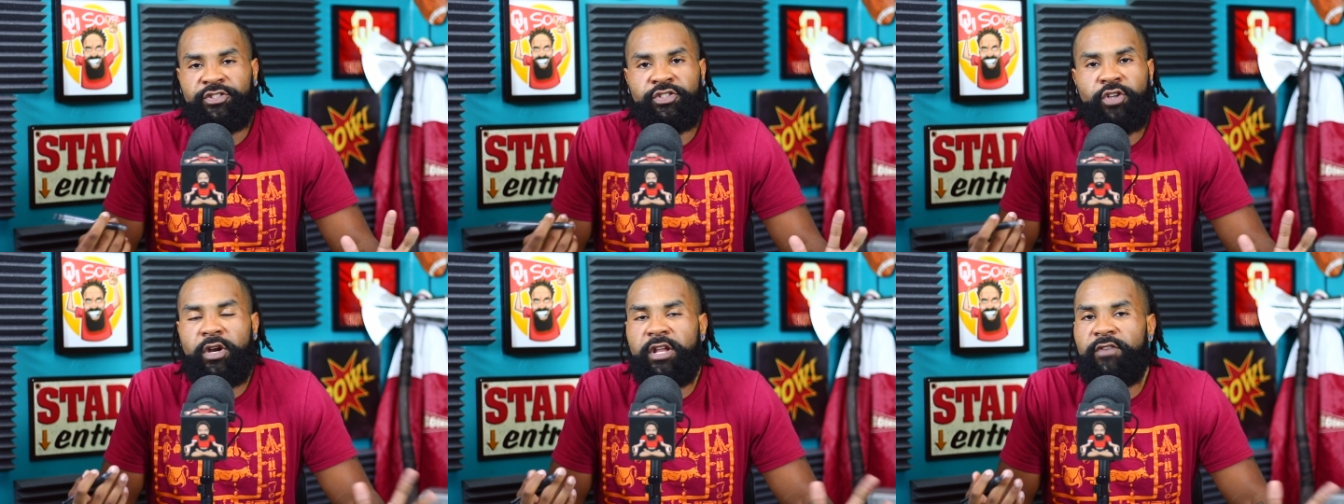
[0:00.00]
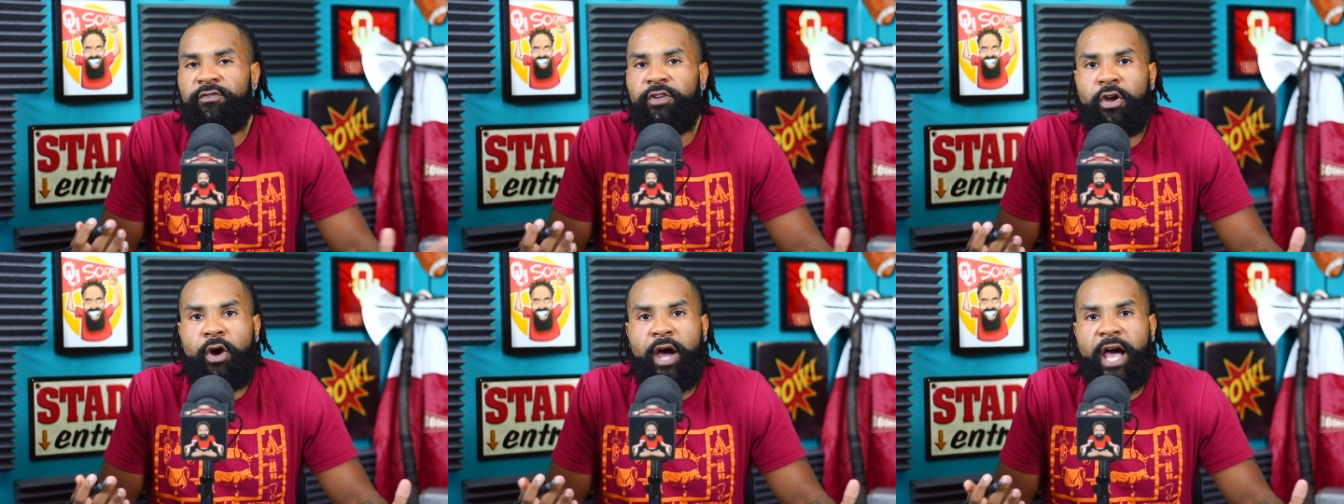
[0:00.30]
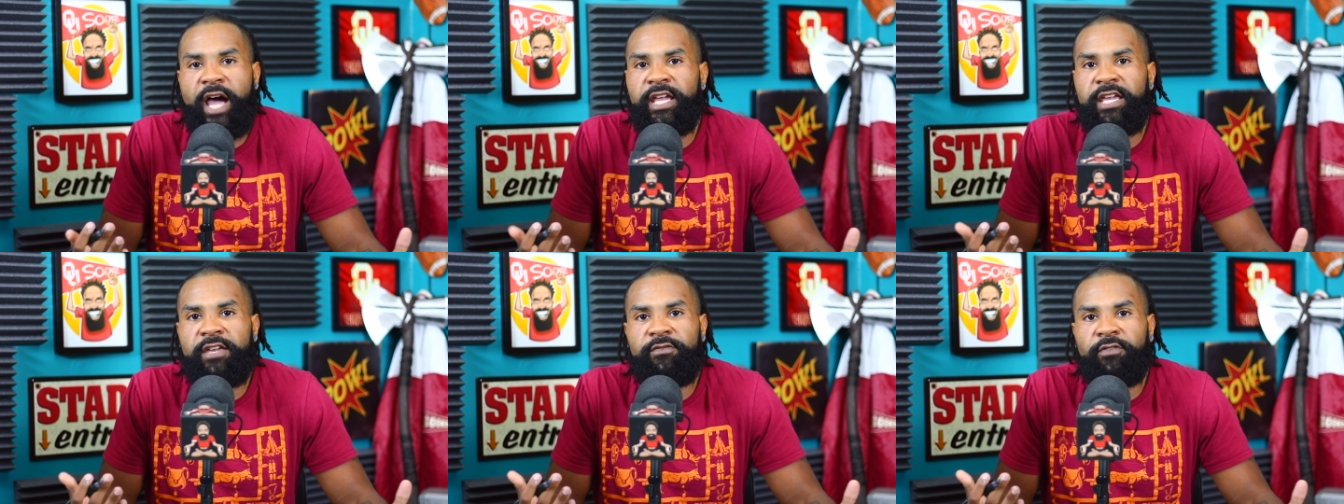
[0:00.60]
Don't even know
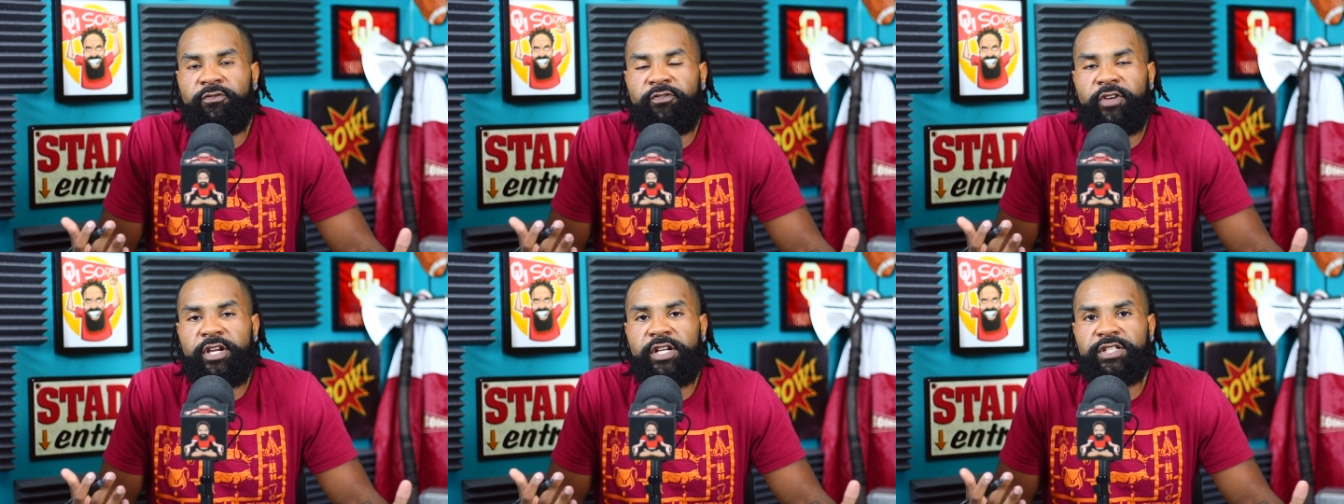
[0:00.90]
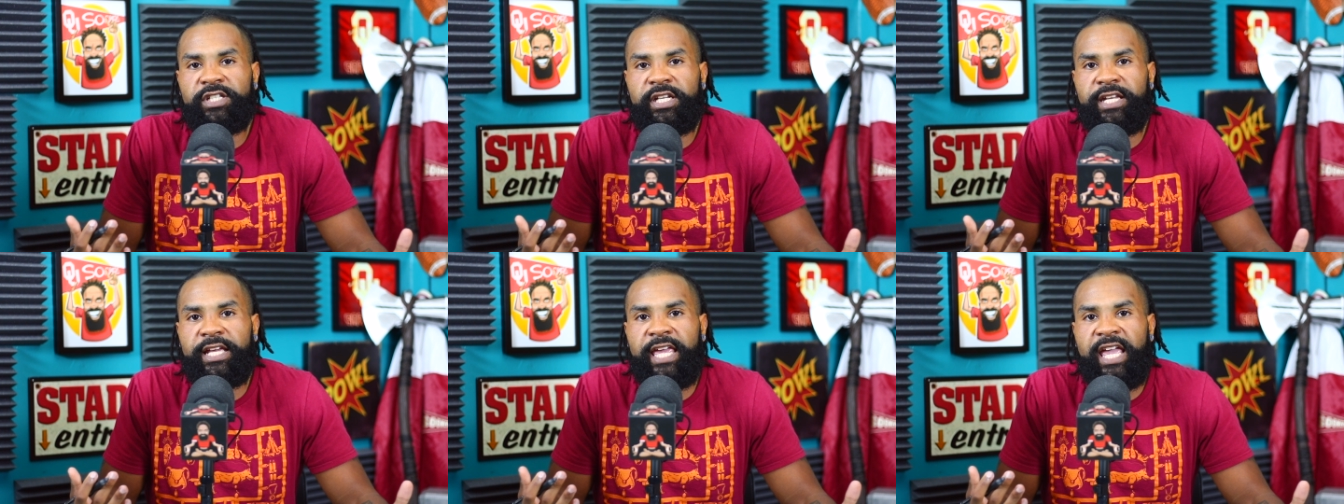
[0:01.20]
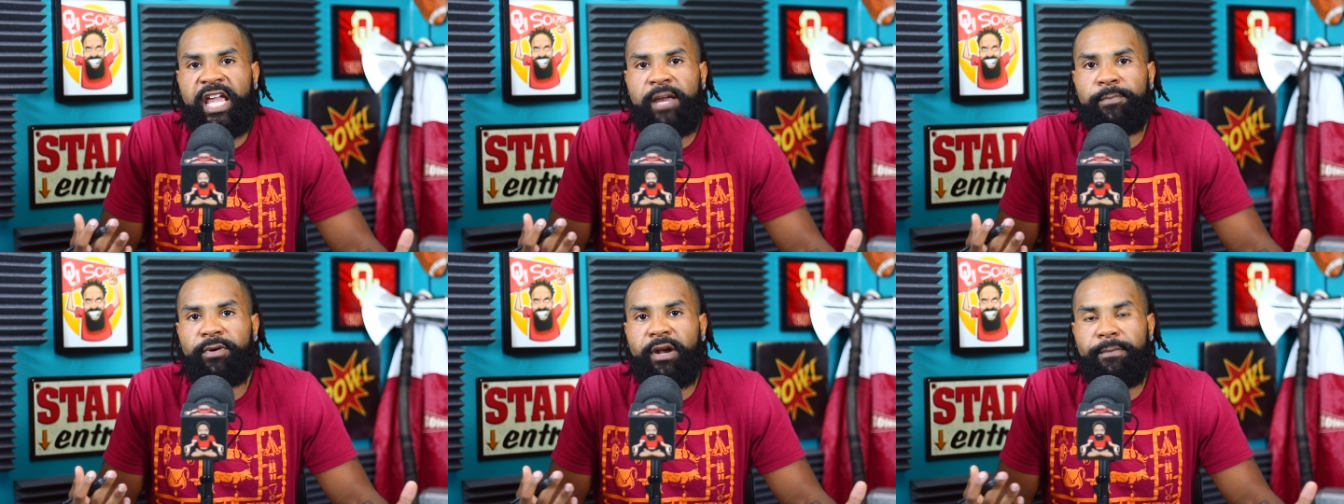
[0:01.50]
how he even figures in the
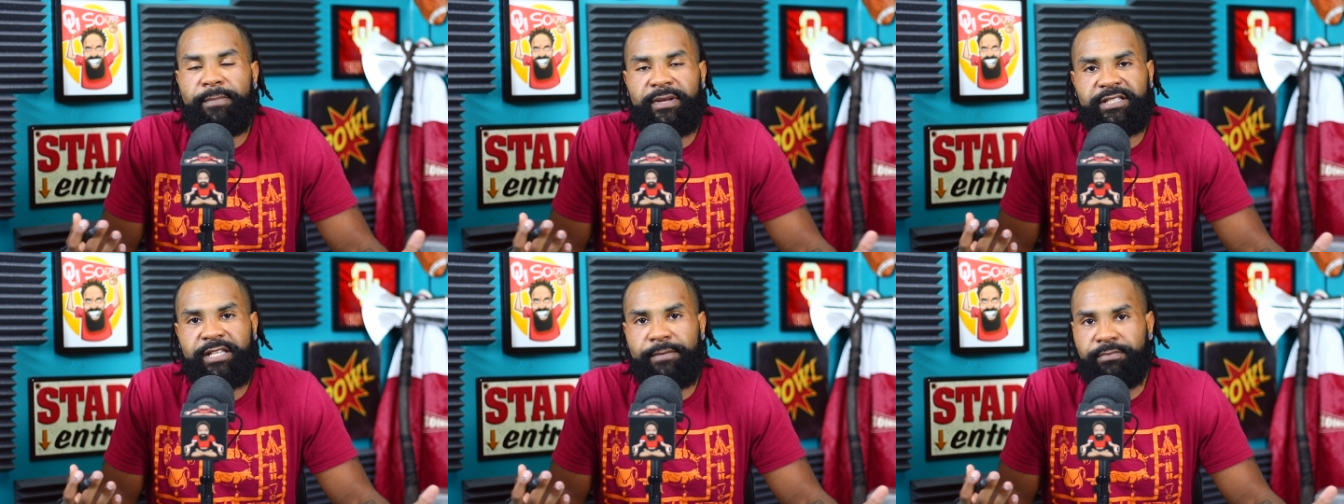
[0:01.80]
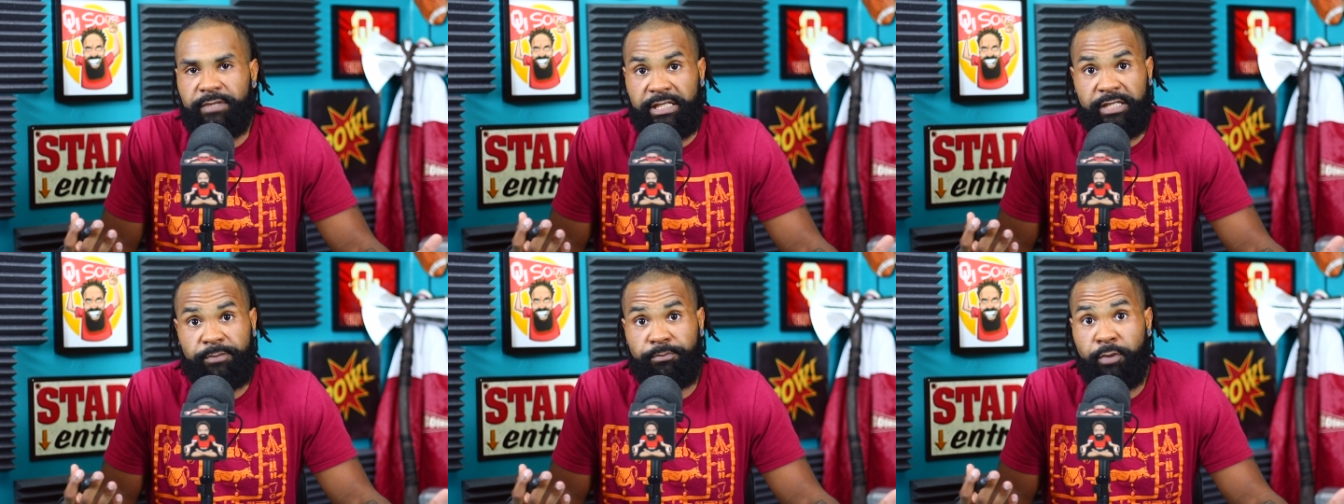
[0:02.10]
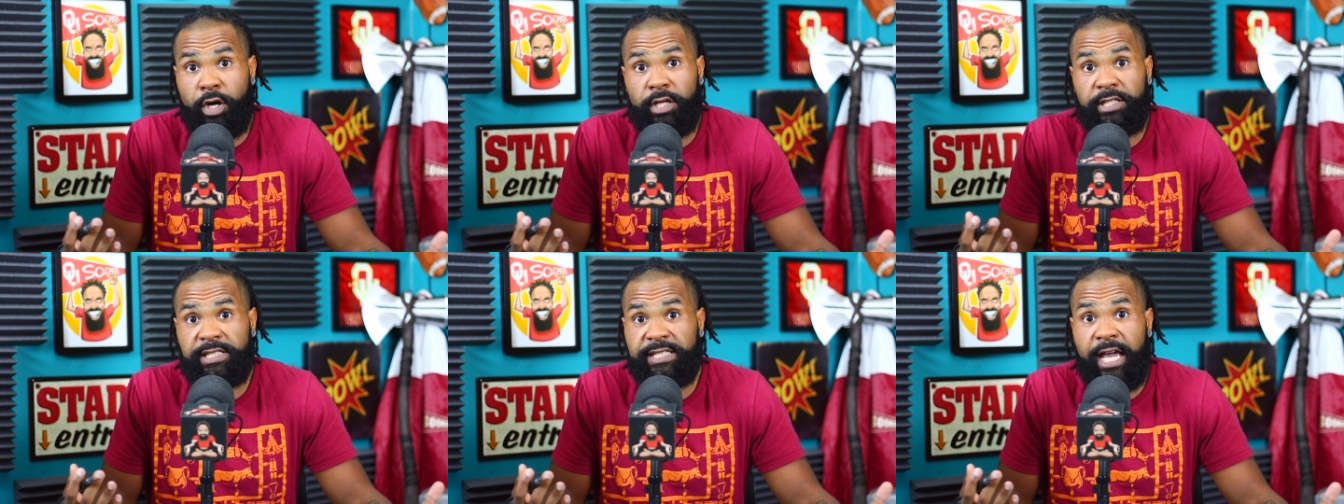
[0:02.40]
game prep except as
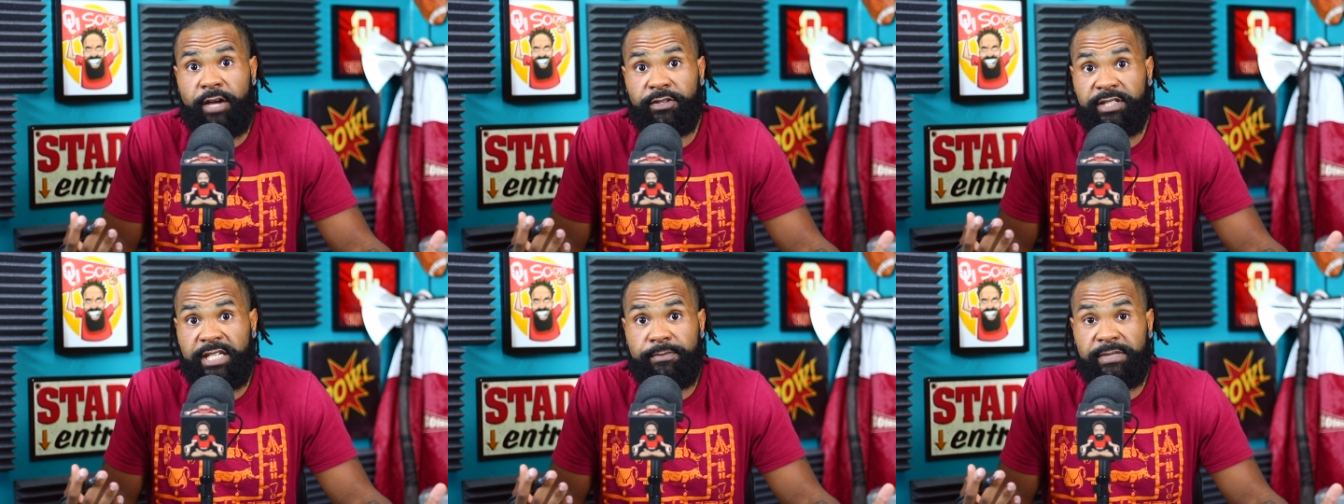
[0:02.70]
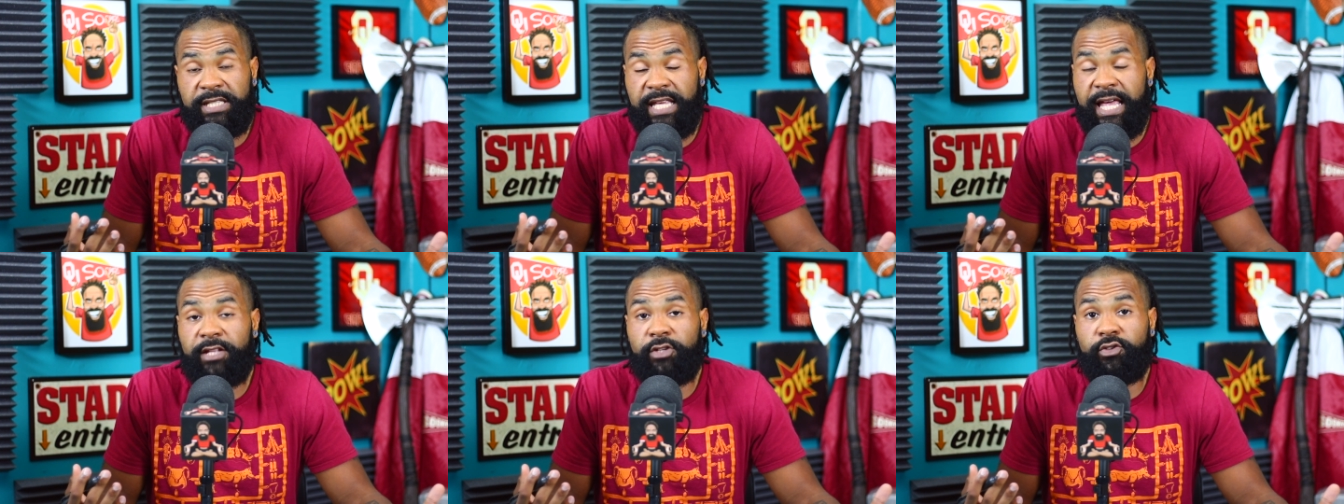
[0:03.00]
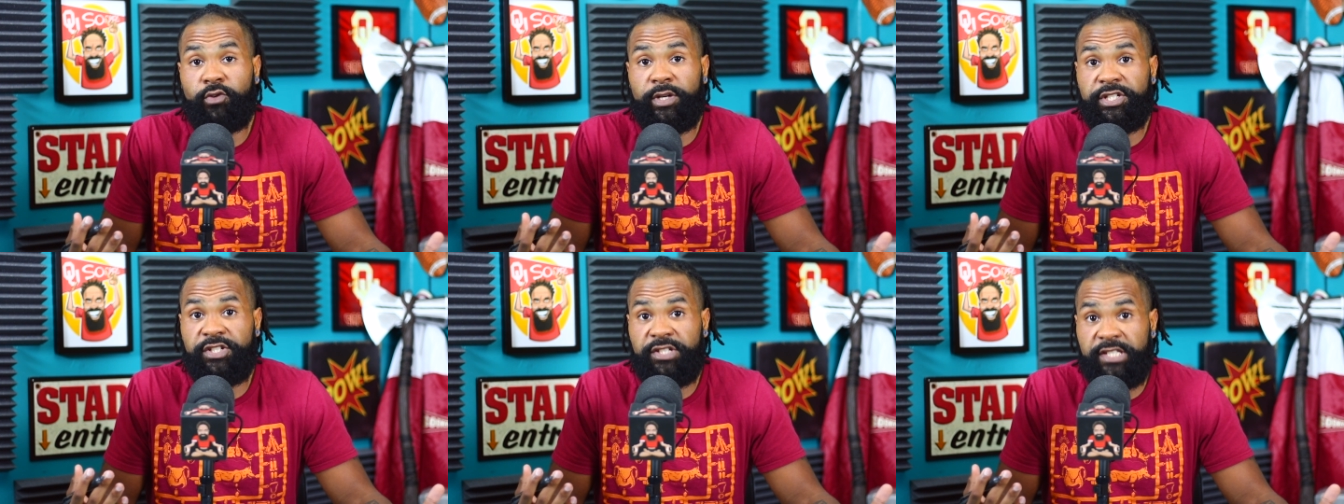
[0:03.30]
part of the scout team, as
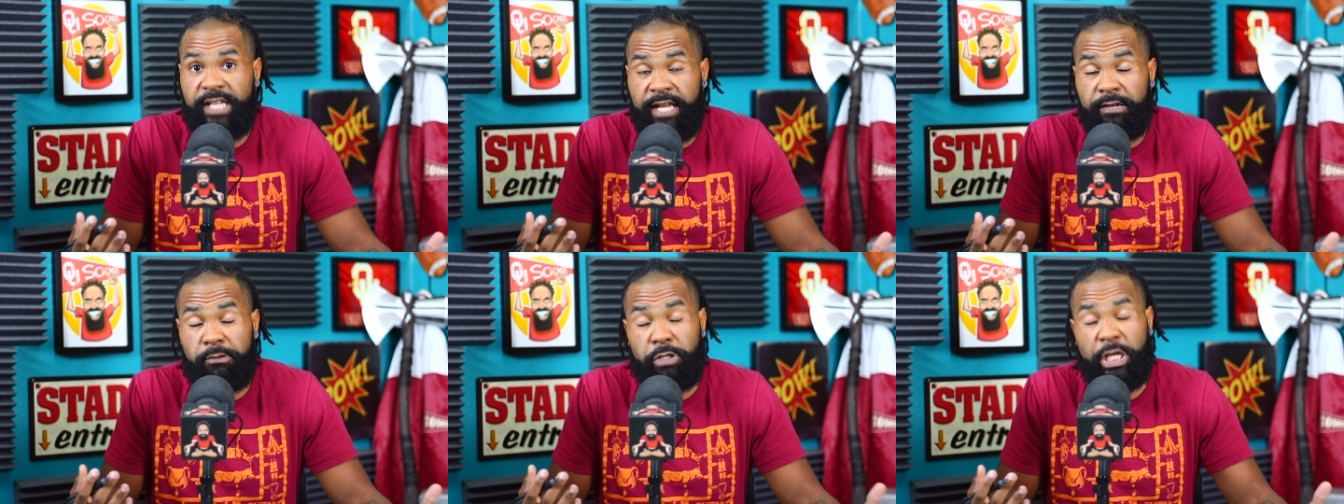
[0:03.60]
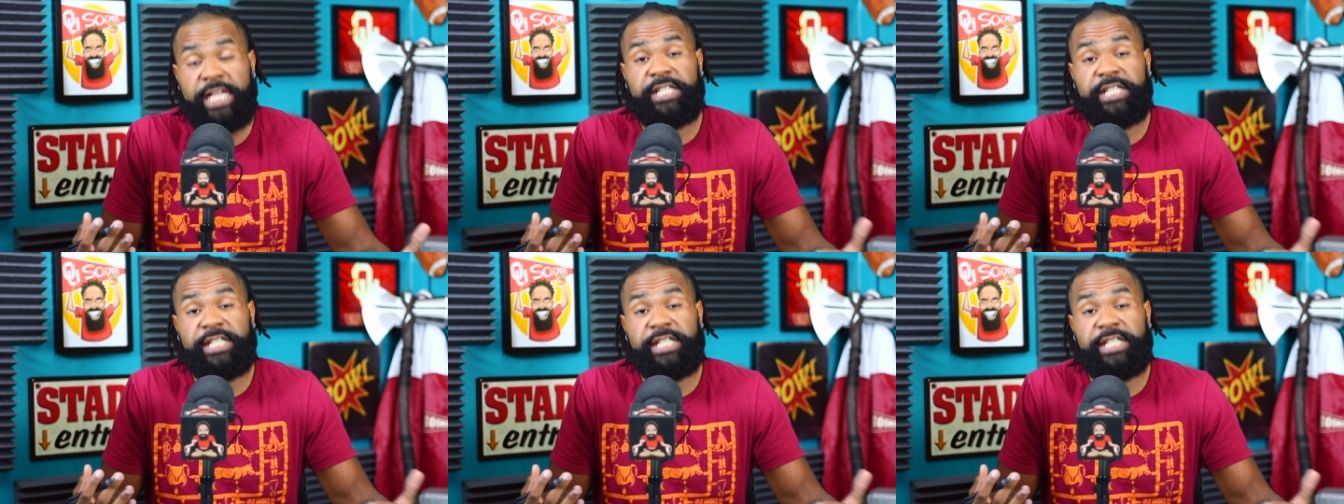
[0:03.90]
Alex Grinch said.